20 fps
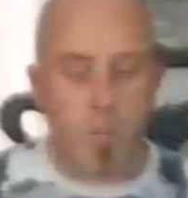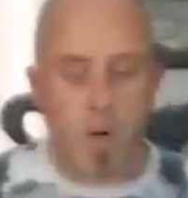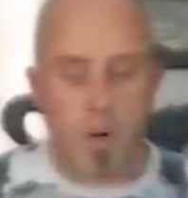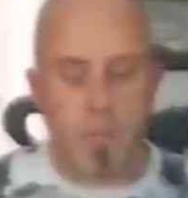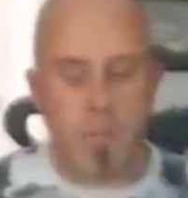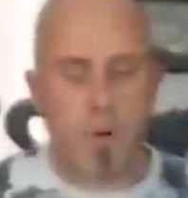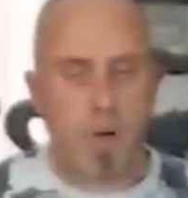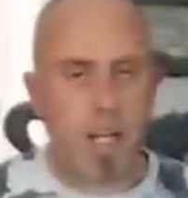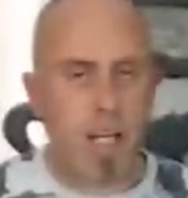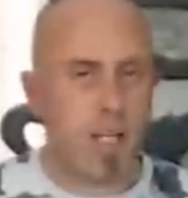
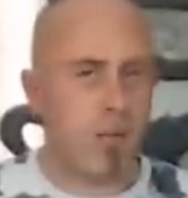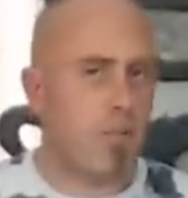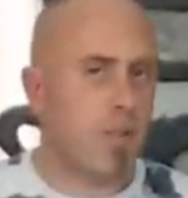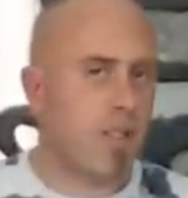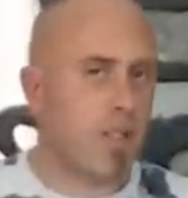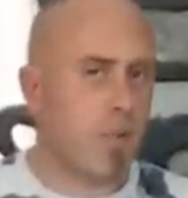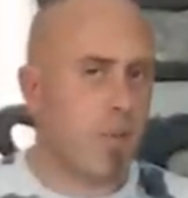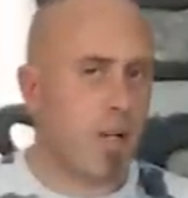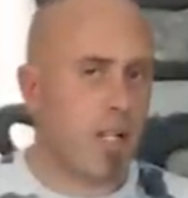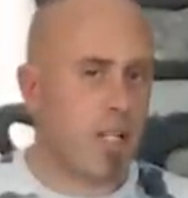1.8
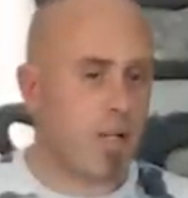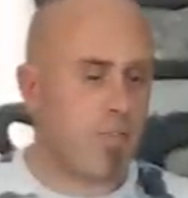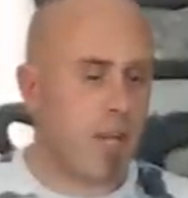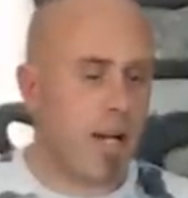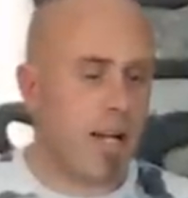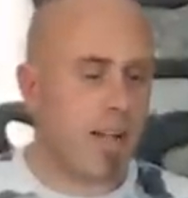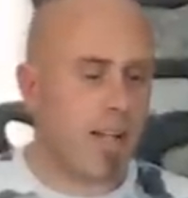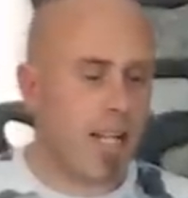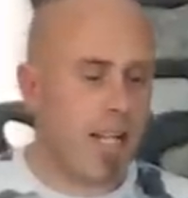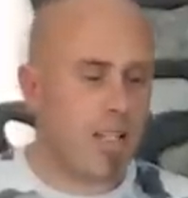meter
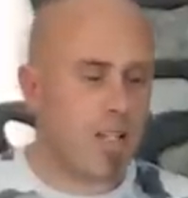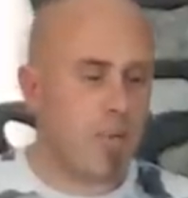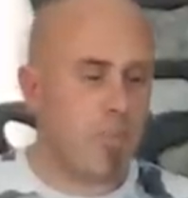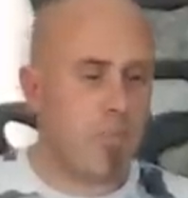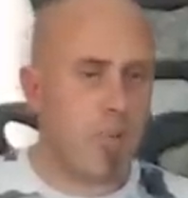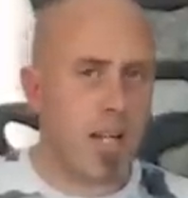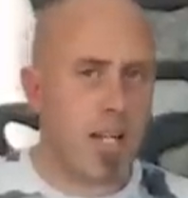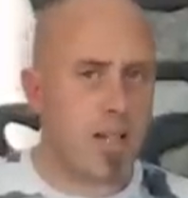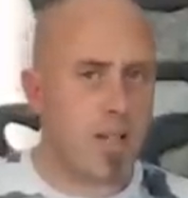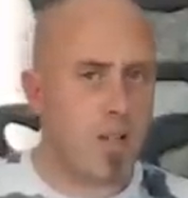wingspan, that's a
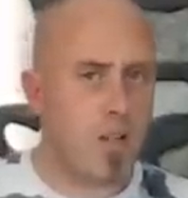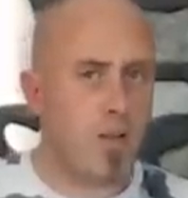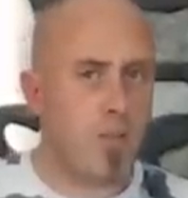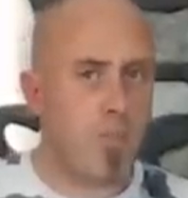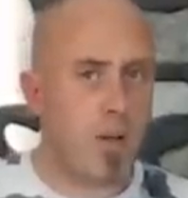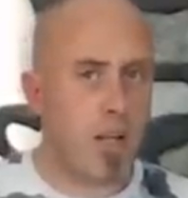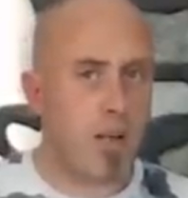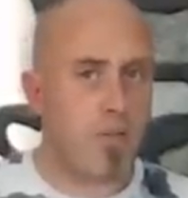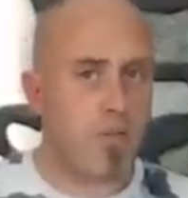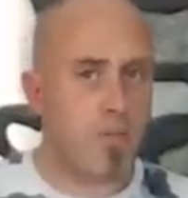bit too
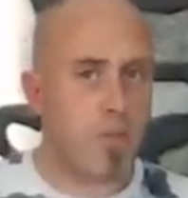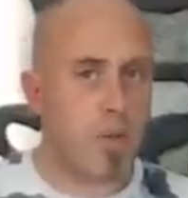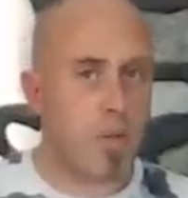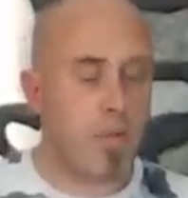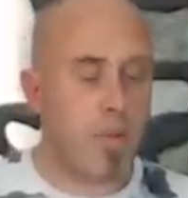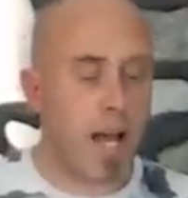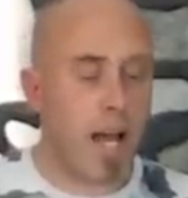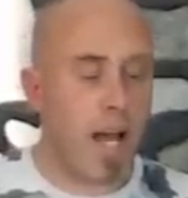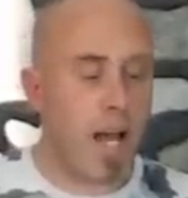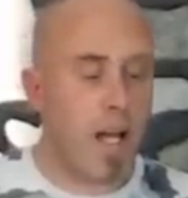big for me,
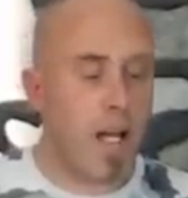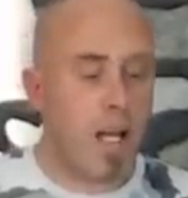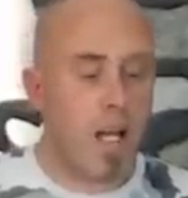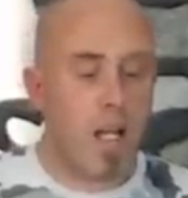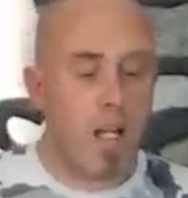Matt.